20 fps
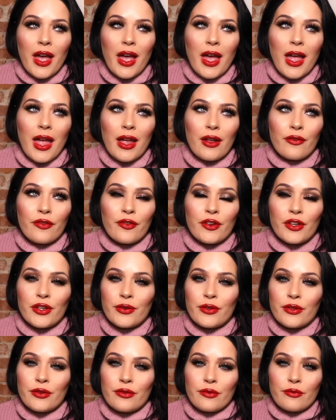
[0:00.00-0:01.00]
and for
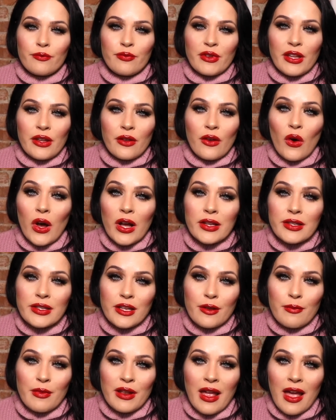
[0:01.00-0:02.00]
you to be
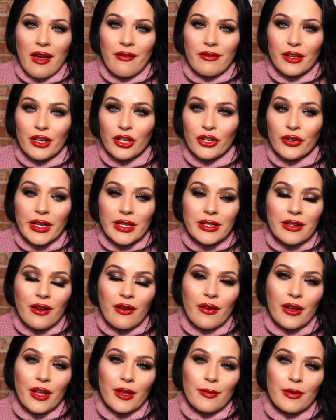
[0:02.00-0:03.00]
awesome and having a great
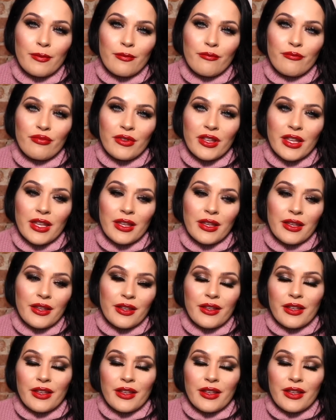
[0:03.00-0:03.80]
time and being